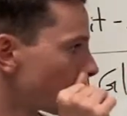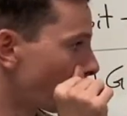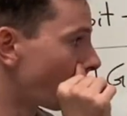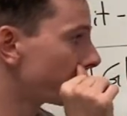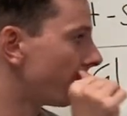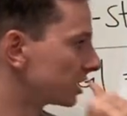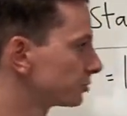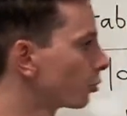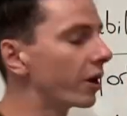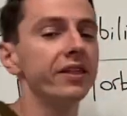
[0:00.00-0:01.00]
or one
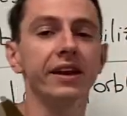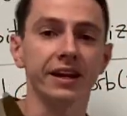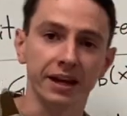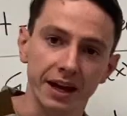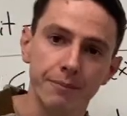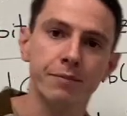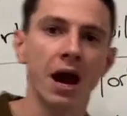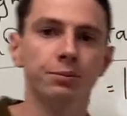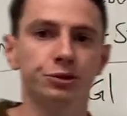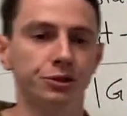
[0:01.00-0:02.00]
possible way that it can get
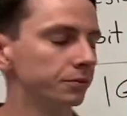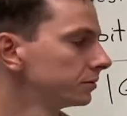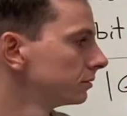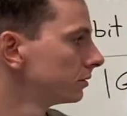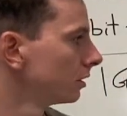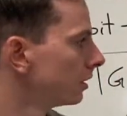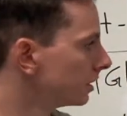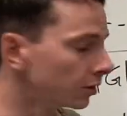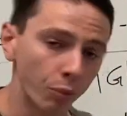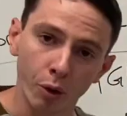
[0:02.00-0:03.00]
mapped to.
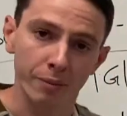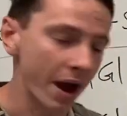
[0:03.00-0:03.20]
More